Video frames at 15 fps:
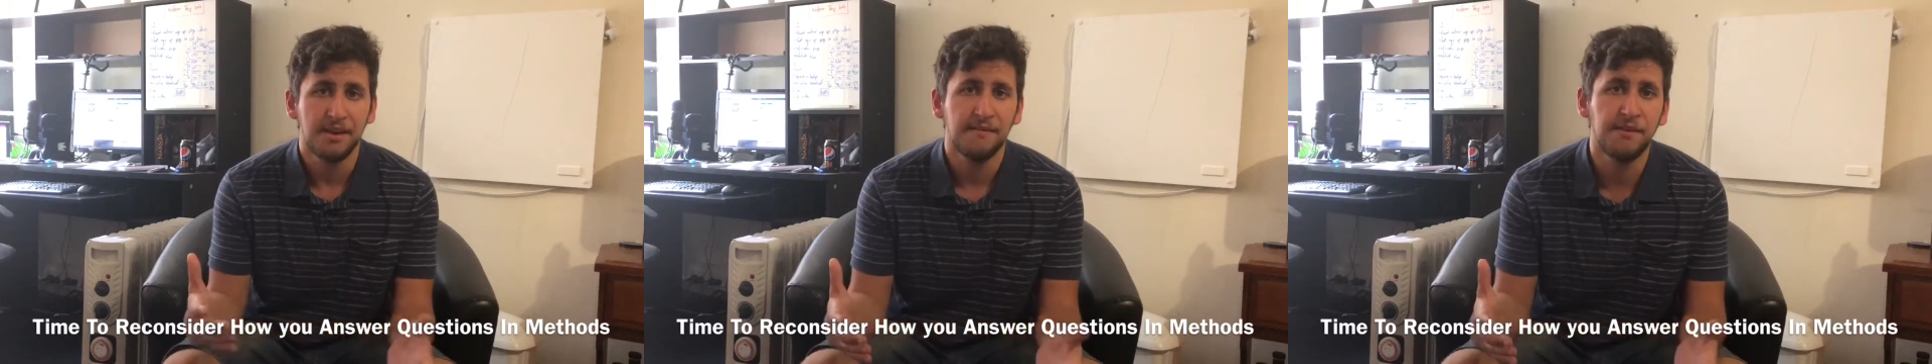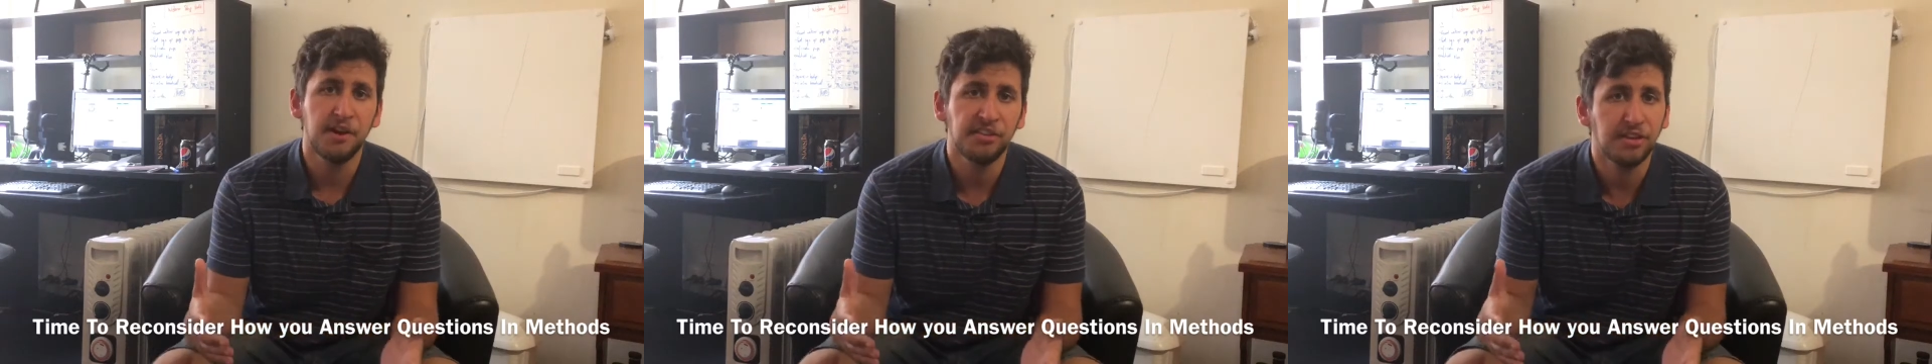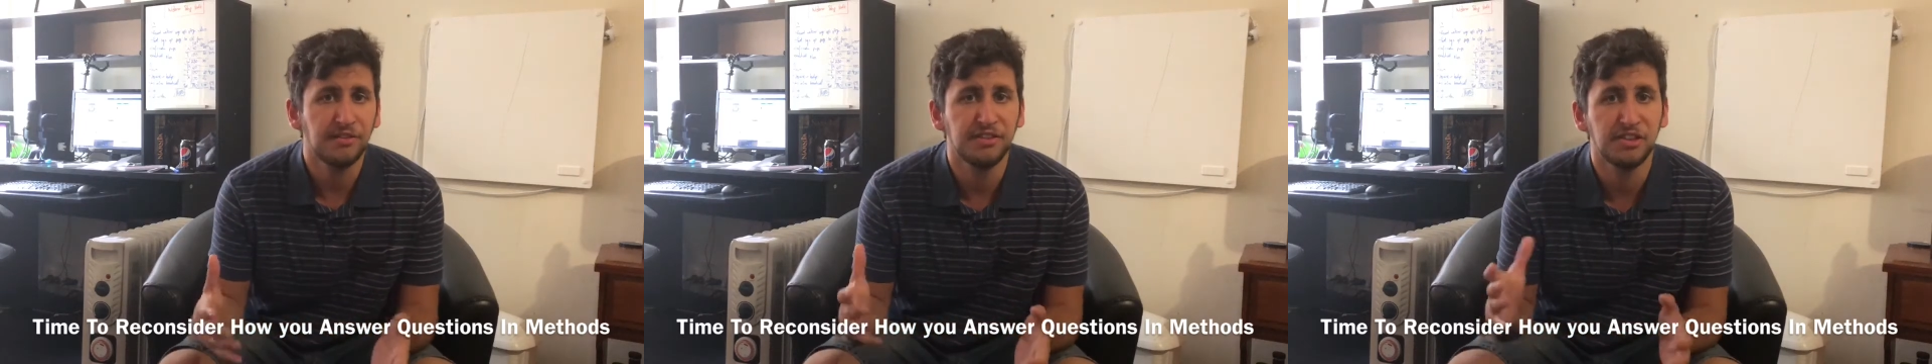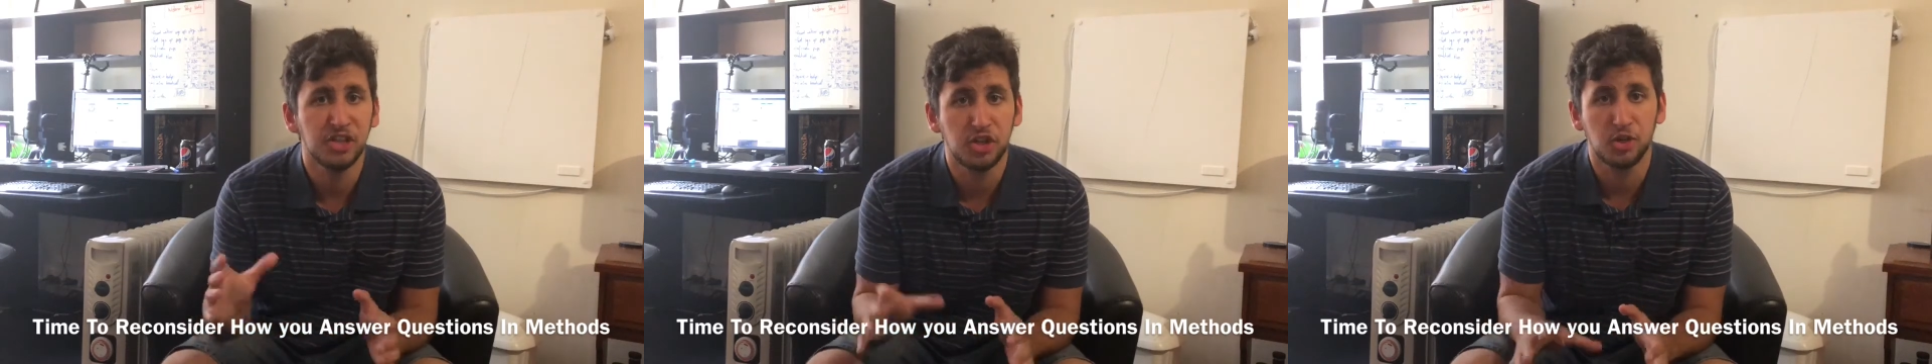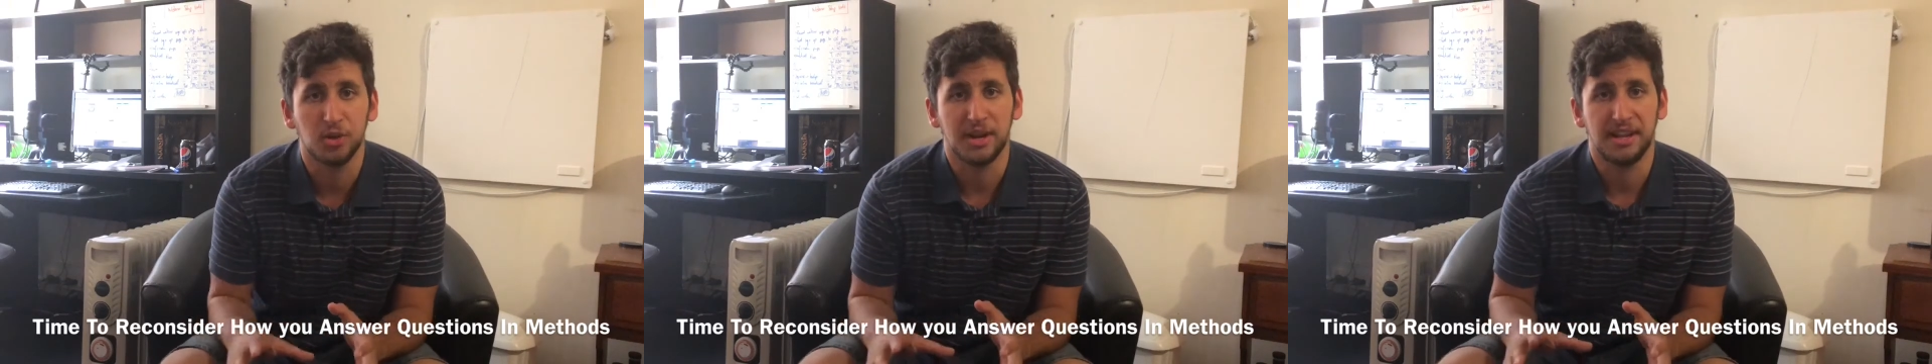First off is
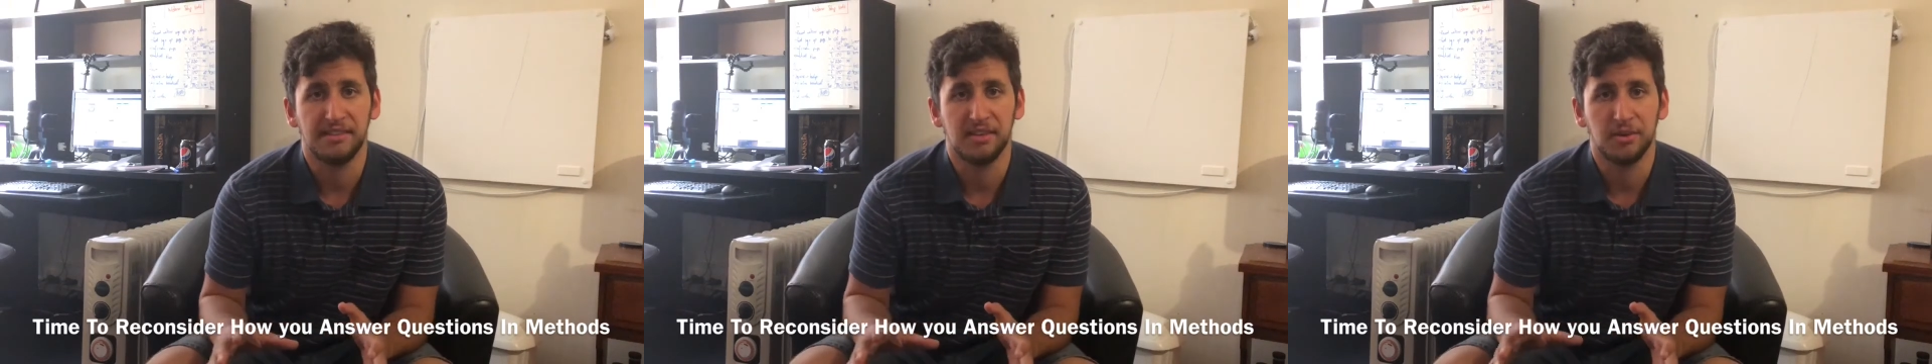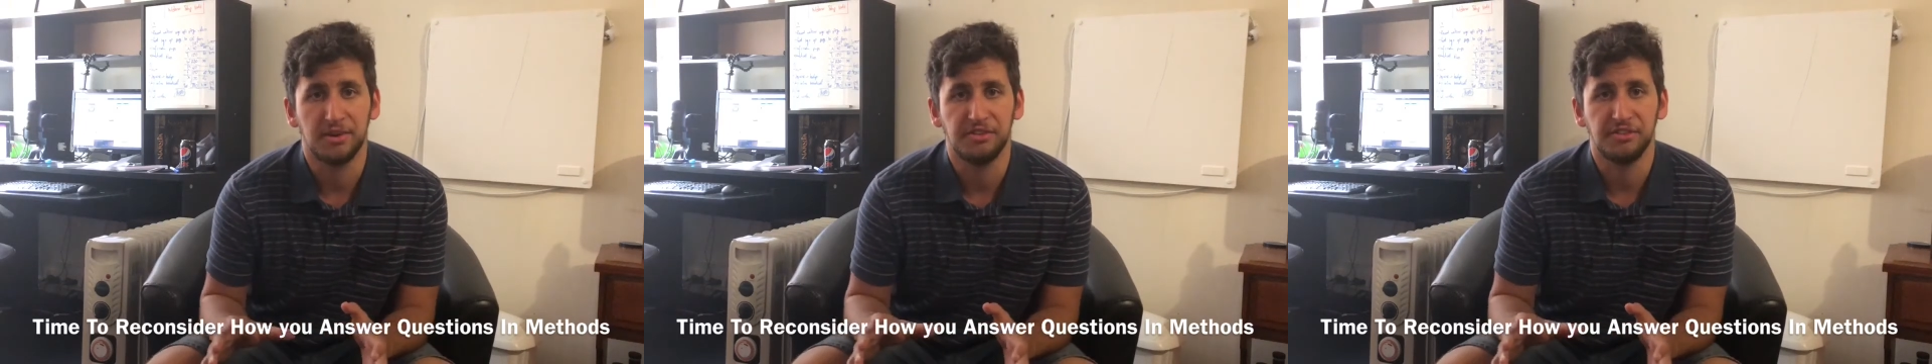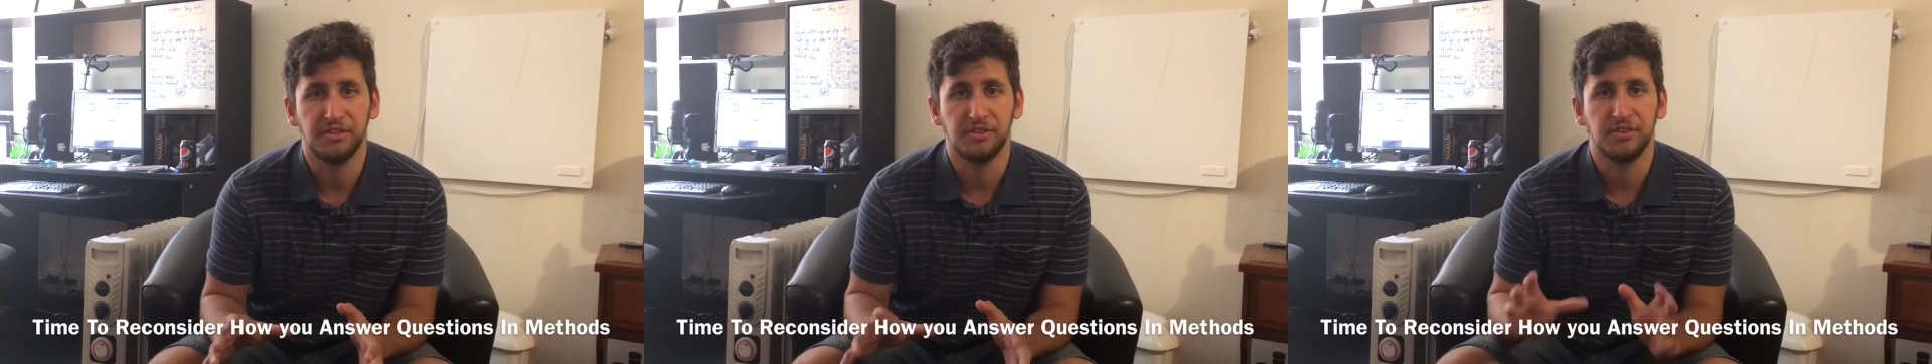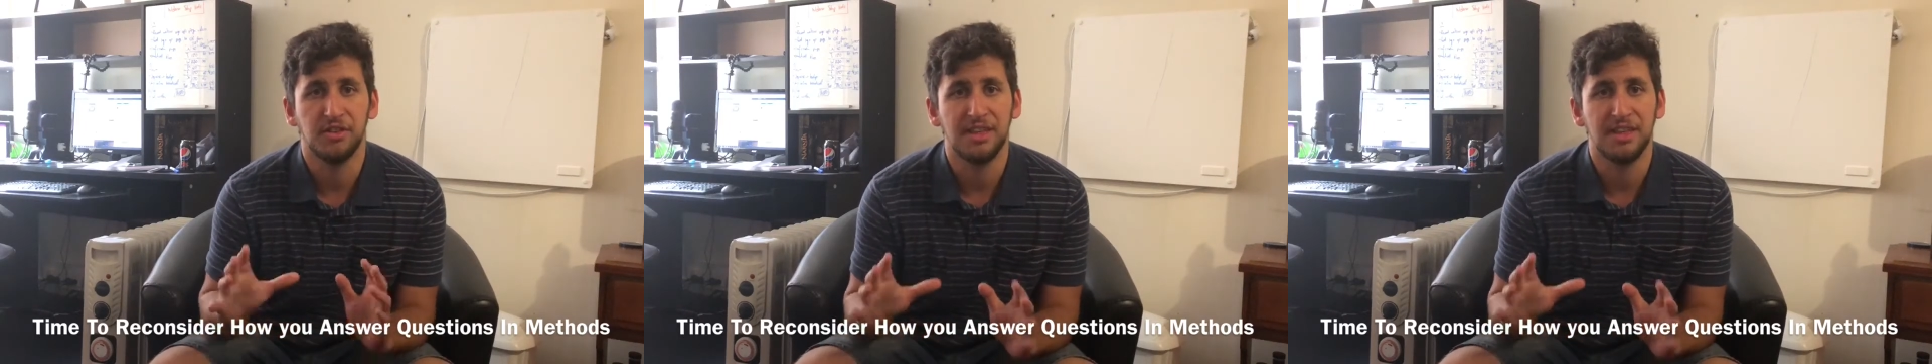the short answer questions.